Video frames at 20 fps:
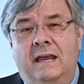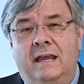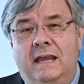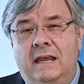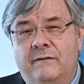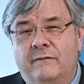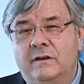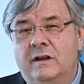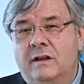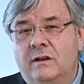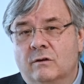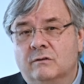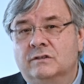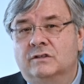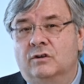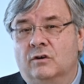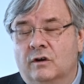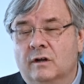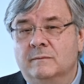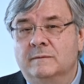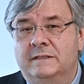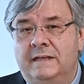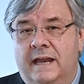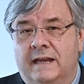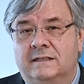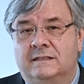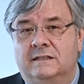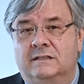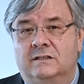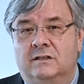Even in those
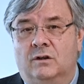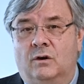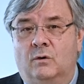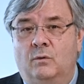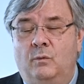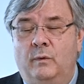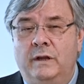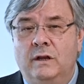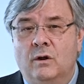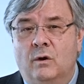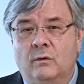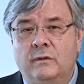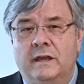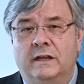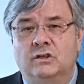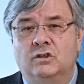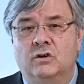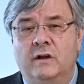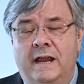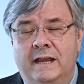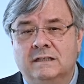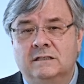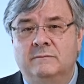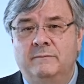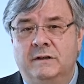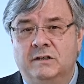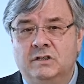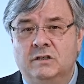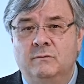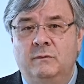circumstances, though, we know that
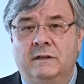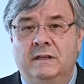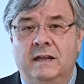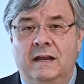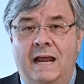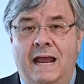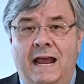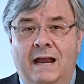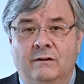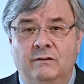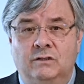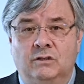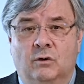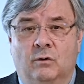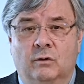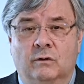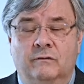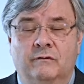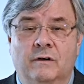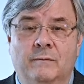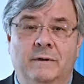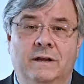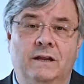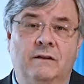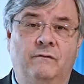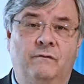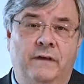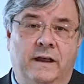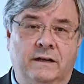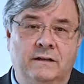transmission within a household from an
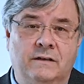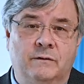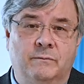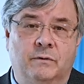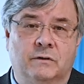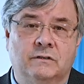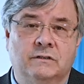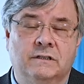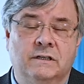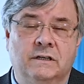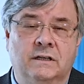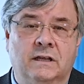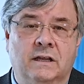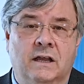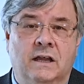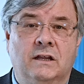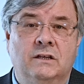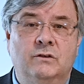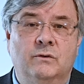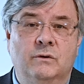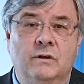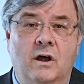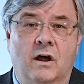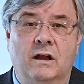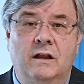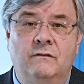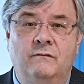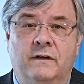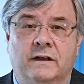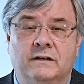infected person to a
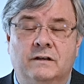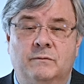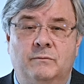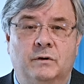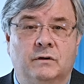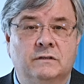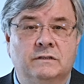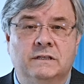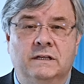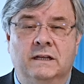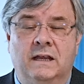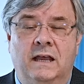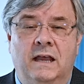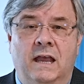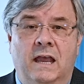non-infected person